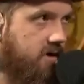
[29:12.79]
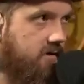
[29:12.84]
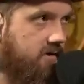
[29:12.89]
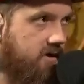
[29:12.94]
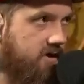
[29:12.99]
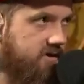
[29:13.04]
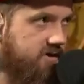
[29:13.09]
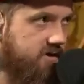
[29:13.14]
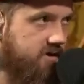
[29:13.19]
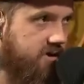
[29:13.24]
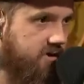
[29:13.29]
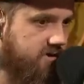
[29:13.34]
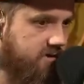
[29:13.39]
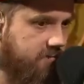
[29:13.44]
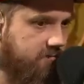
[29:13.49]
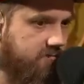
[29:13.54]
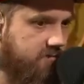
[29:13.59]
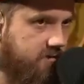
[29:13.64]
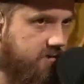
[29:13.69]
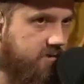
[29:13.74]
These these
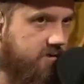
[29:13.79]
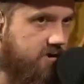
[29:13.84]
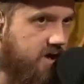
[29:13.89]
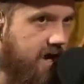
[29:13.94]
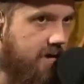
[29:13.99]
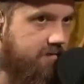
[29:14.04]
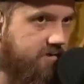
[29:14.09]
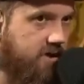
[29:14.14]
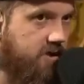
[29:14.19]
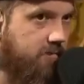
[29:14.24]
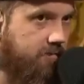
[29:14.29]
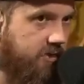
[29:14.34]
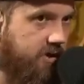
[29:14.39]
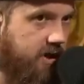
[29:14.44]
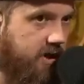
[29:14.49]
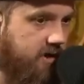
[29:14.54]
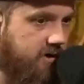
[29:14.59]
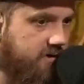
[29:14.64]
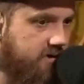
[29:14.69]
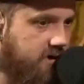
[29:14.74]
are top tier
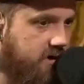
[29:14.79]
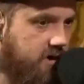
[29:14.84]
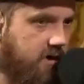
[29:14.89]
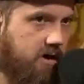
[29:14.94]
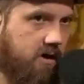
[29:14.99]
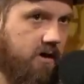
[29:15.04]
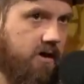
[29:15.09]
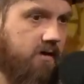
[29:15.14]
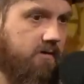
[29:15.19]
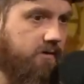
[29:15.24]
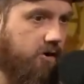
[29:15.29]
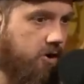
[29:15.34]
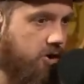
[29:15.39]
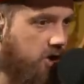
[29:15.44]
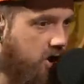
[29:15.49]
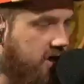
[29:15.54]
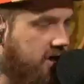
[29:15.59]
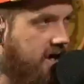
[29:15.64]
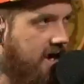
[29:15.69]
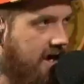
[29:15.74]
players. They're
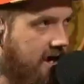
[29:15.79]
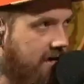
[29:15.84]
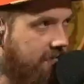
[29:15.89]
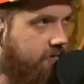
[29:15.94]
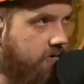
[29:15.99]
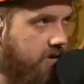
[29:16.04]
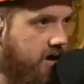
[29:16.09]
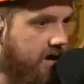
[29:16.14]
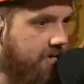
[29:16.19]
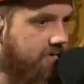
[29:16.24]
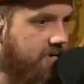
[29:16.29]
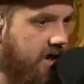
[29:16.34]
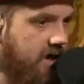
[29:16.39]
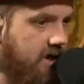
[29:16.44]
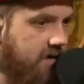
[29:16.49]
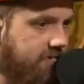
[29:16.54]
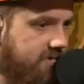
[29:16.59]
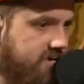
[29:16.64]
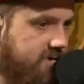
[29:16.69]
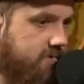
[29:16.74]
gonna have crap
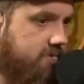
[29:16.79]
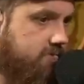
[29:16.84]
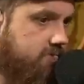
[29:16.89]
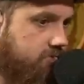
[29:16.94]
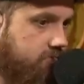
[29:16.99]
games.